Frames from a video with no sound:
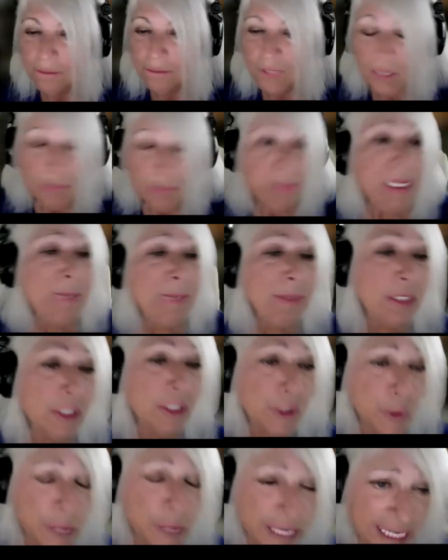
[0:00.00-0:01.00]
people are
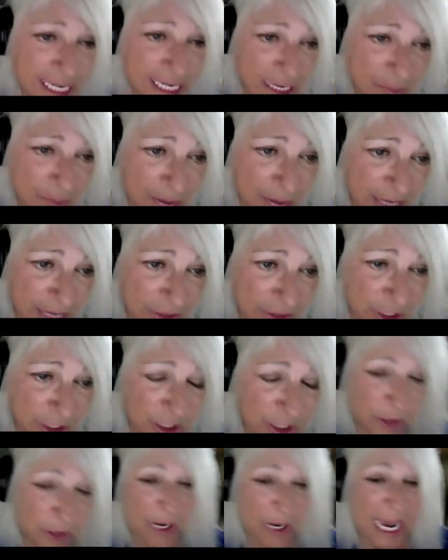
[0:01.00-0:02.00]
talking about
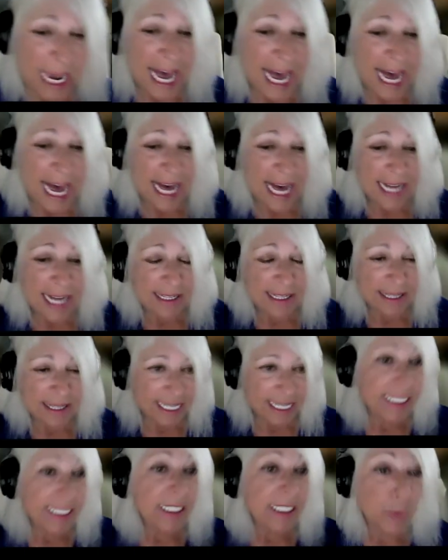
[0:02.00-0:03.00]
you and
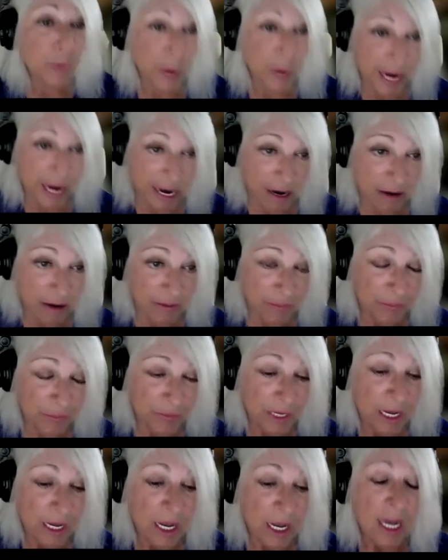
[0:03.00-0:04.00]
this is where.
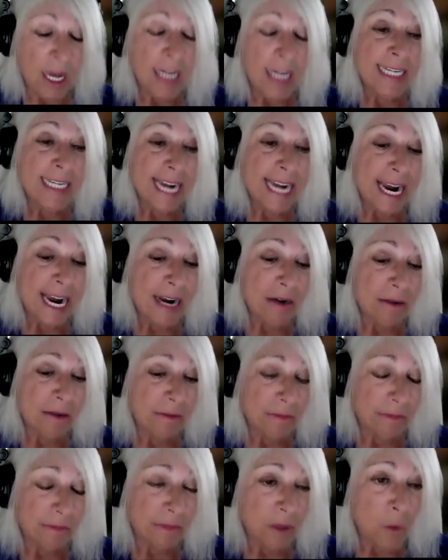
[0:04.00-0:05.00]
Now,
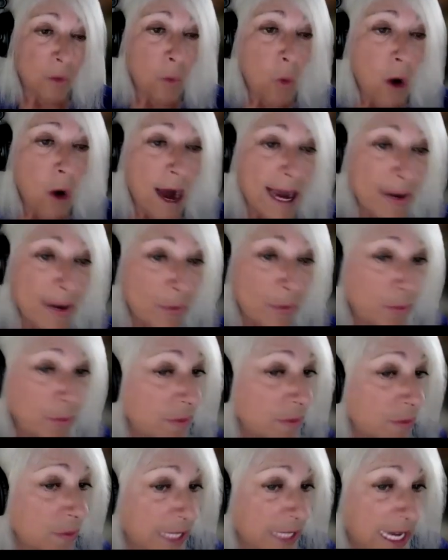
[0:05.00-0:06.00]
why
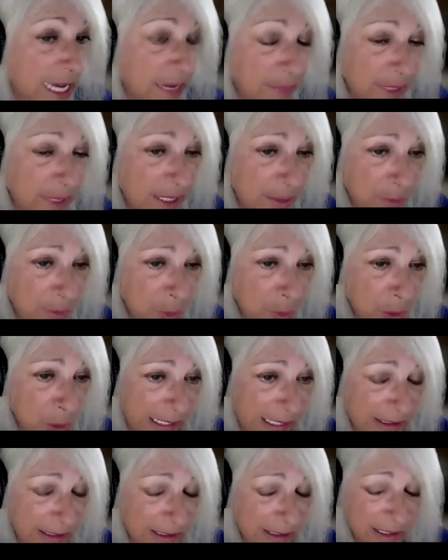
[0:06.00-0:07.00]
would that be
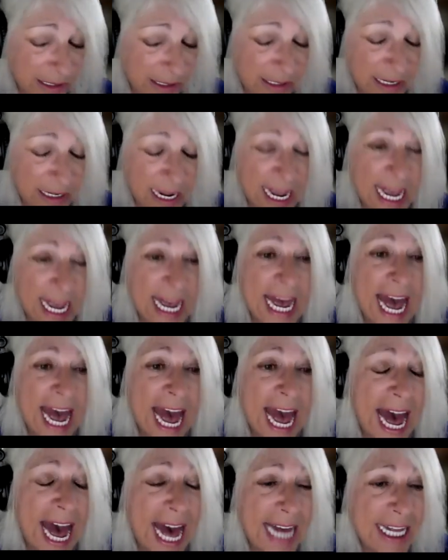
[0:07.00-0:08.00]
important?
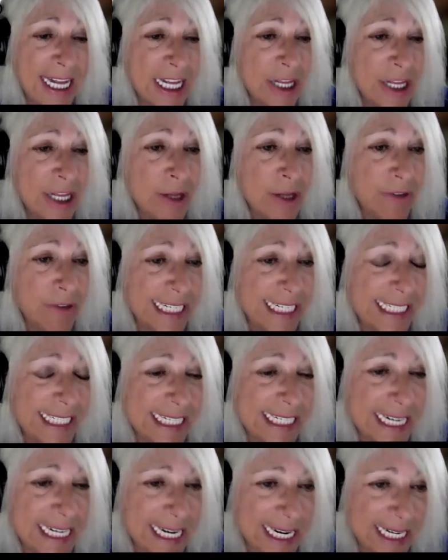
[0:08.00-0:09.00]
And the reason
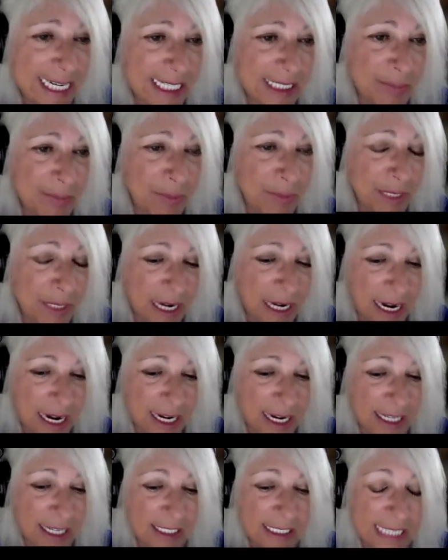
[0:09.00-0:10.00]
is
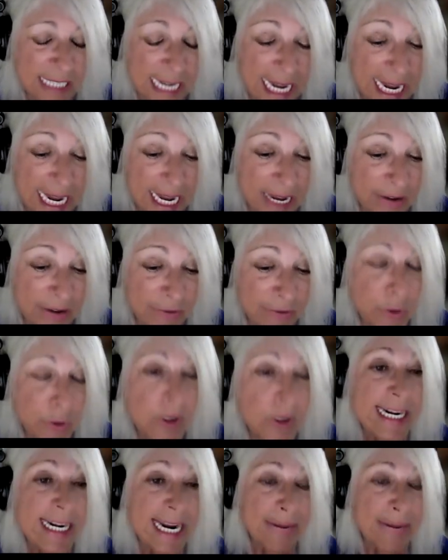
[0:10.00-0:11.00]
because if your
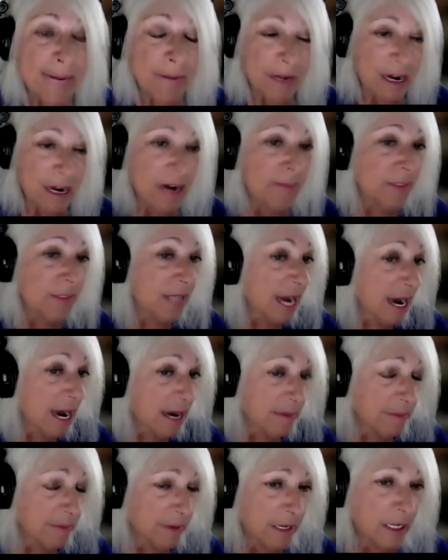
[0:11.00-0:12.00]
name comes up,
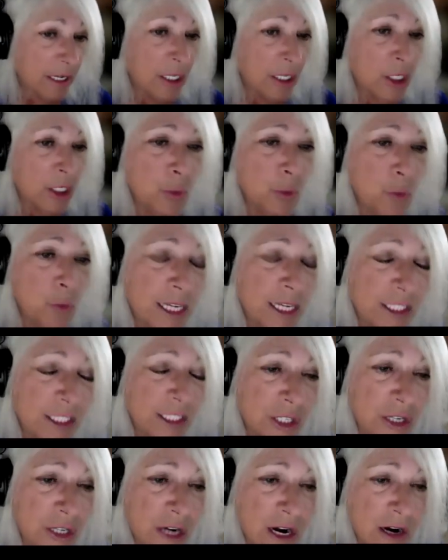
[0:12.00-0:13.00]
you want to
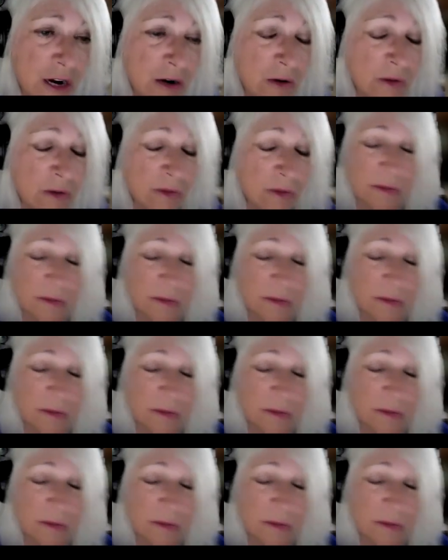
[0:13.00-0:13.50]
know